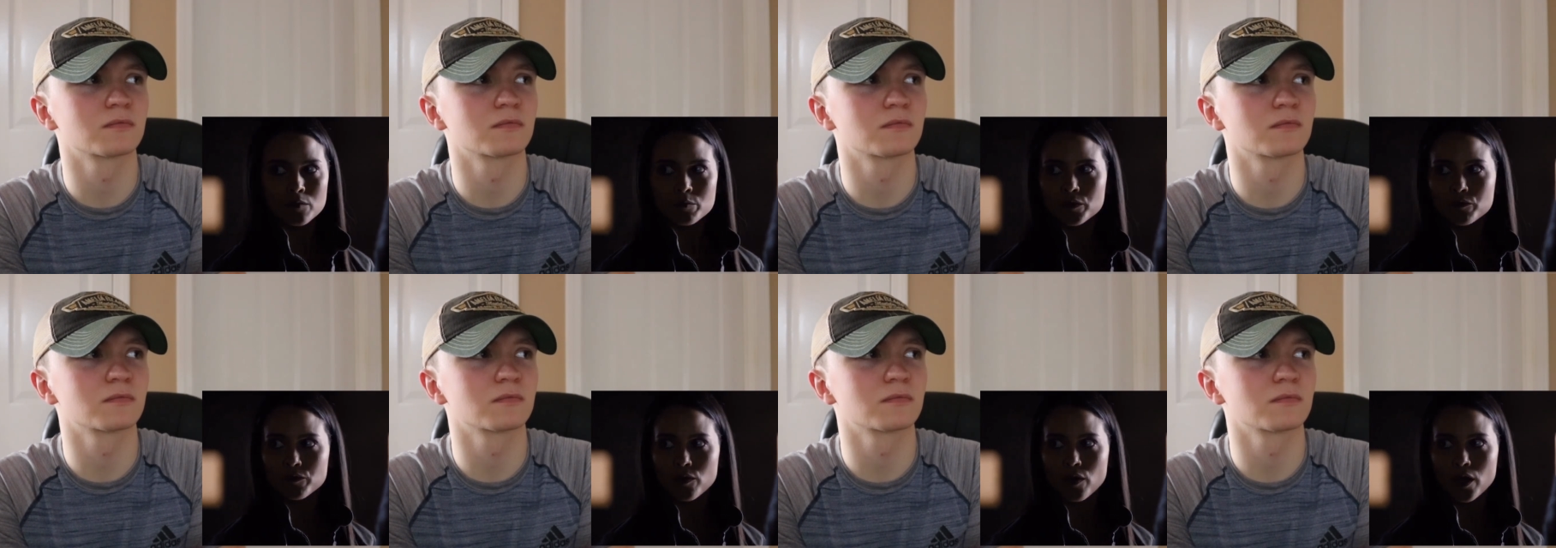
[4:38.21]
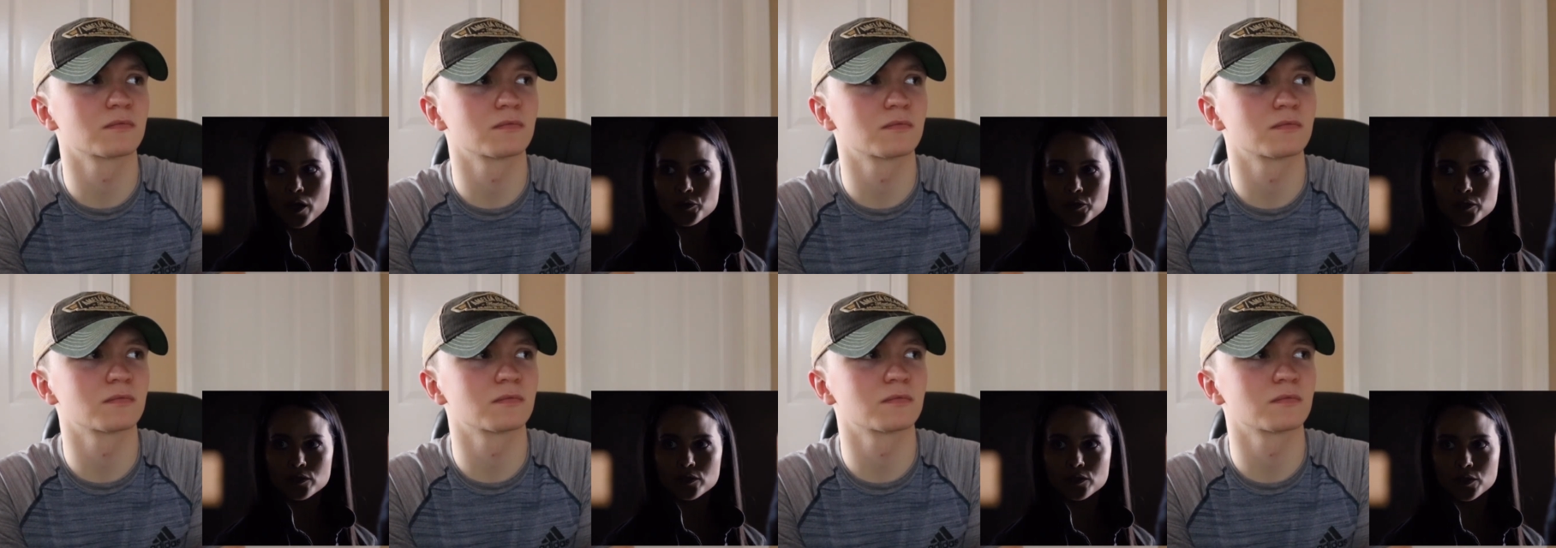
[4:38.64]
Speaker 1: Before
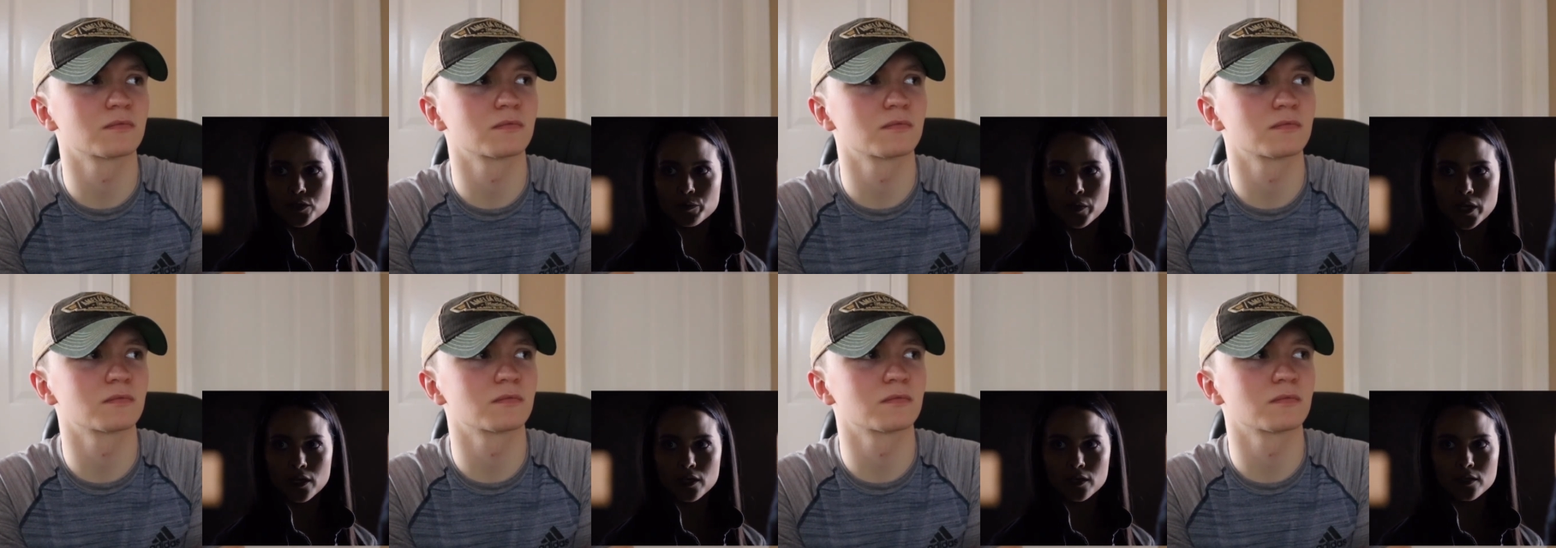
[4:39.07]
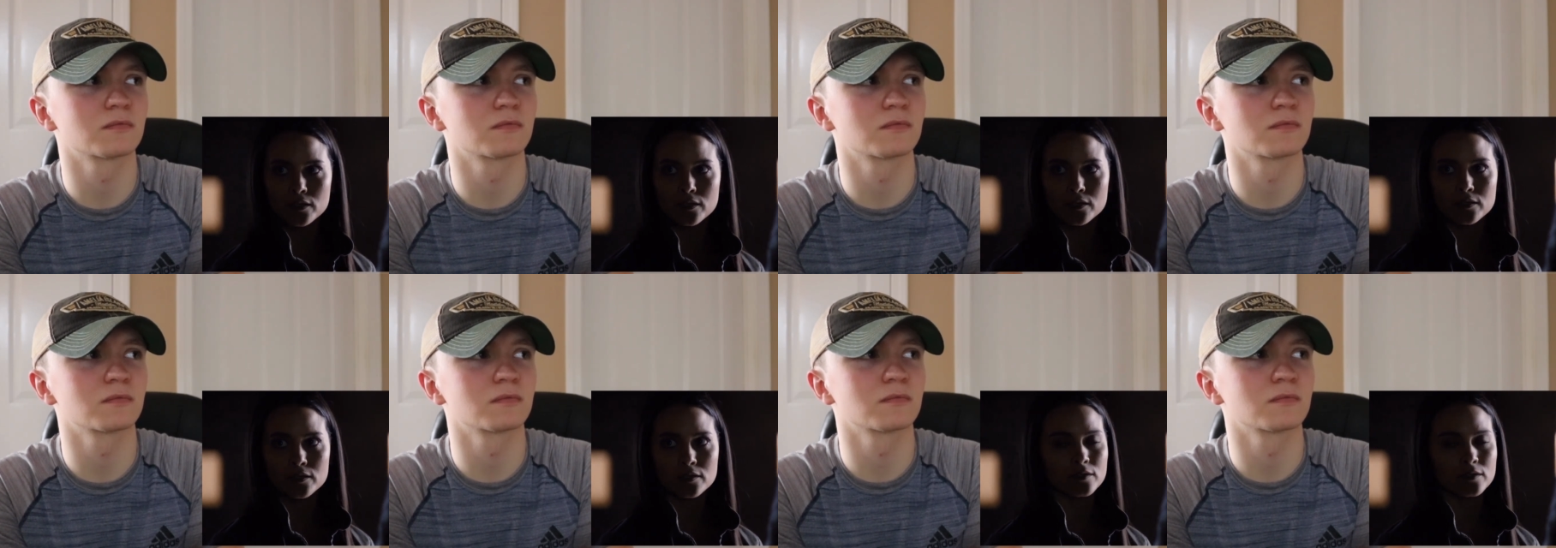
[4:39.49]
Hydra took me,
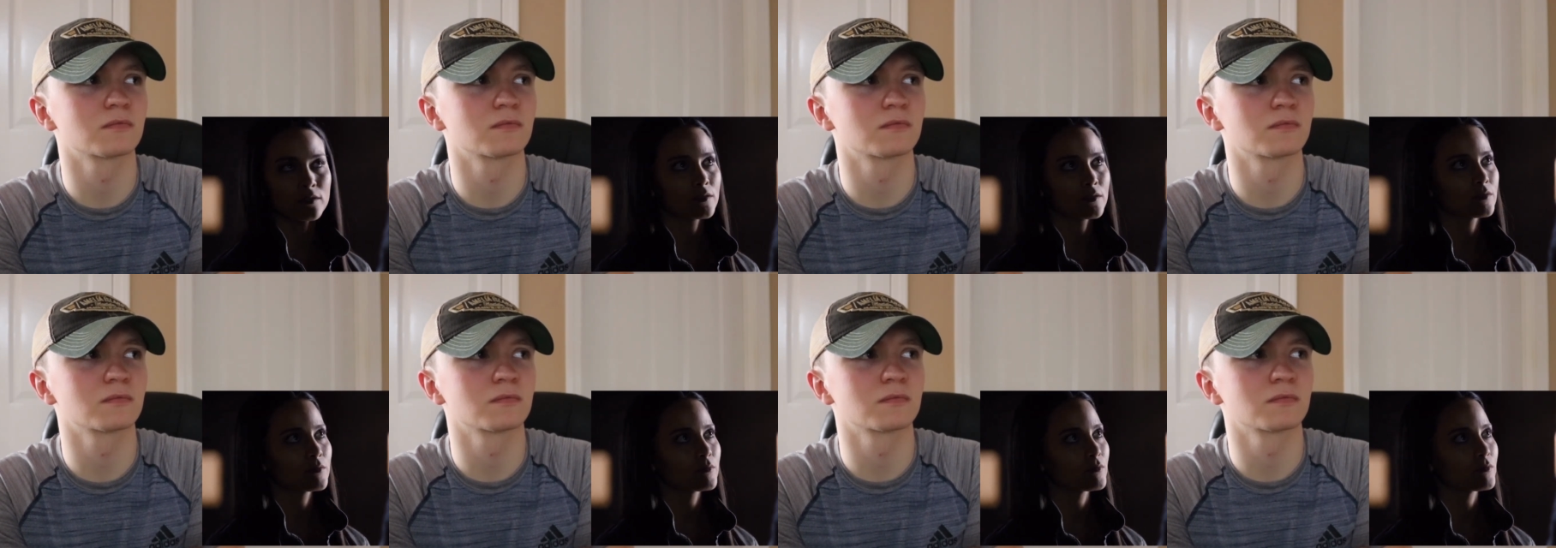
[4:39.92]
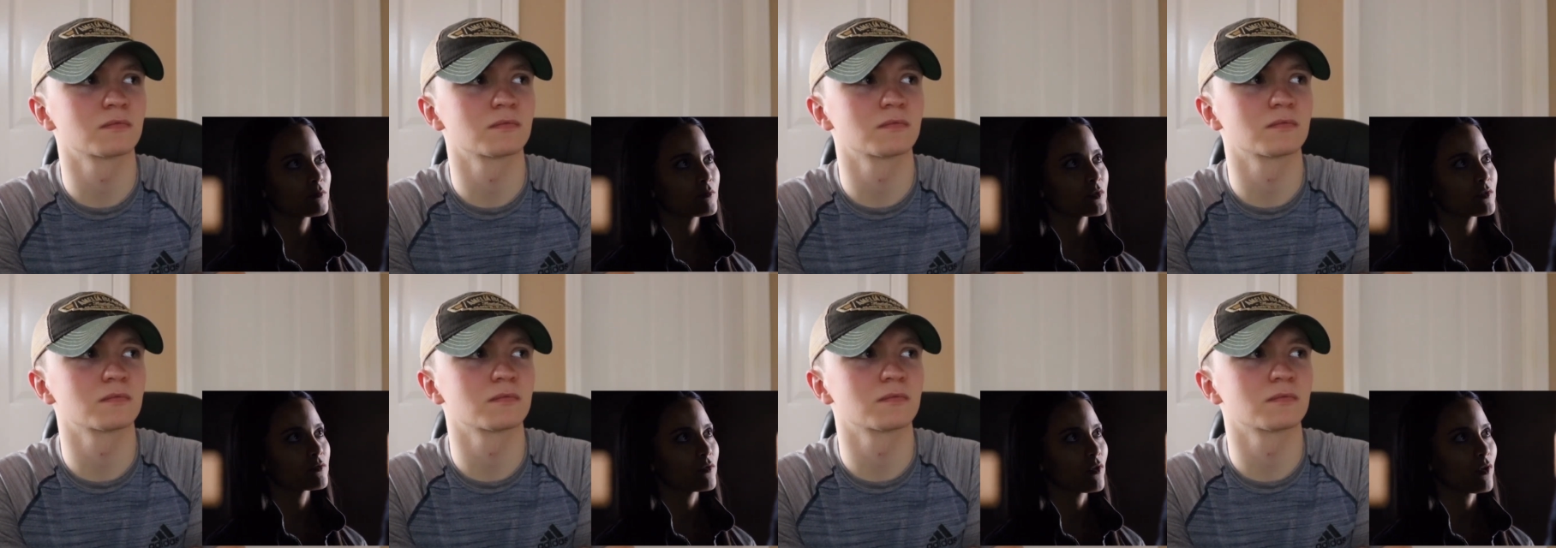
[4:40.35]

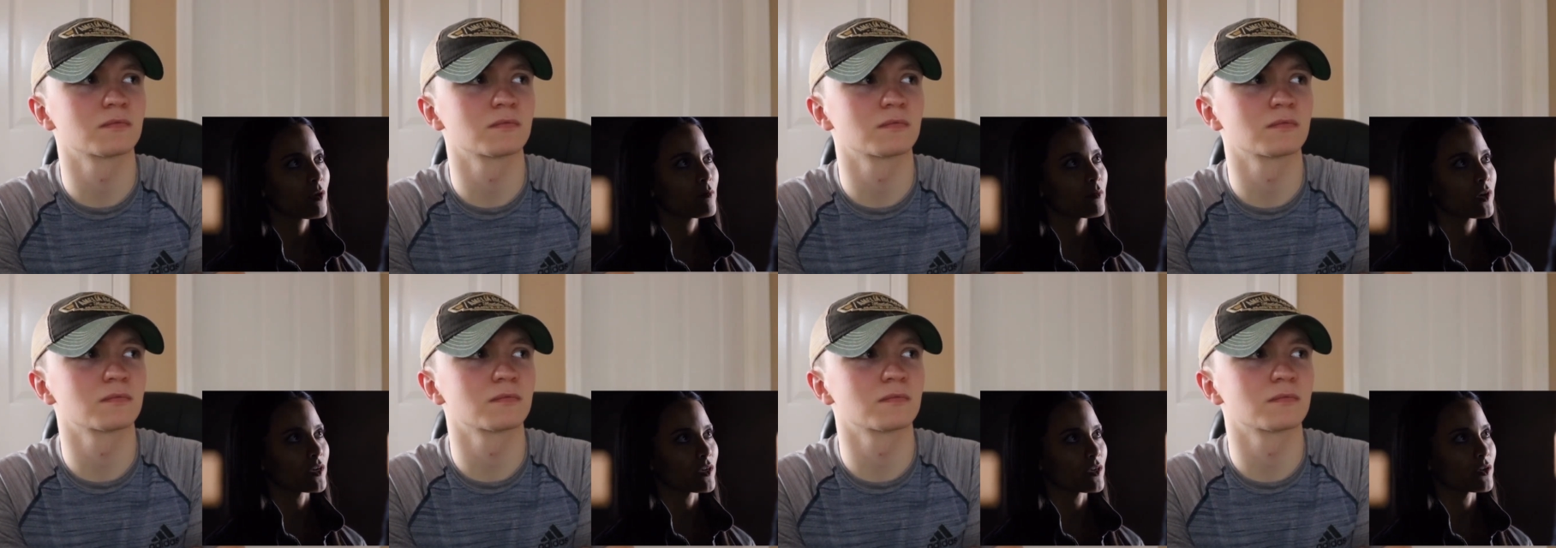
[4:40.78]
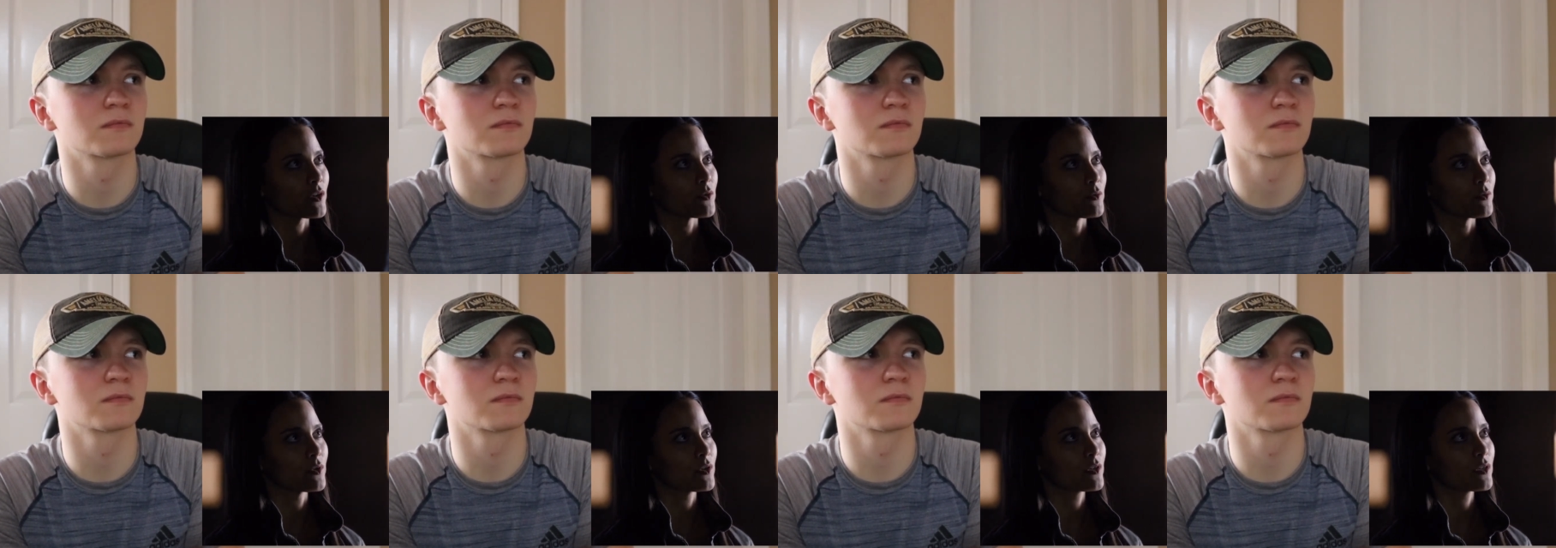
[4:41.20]
before I met you.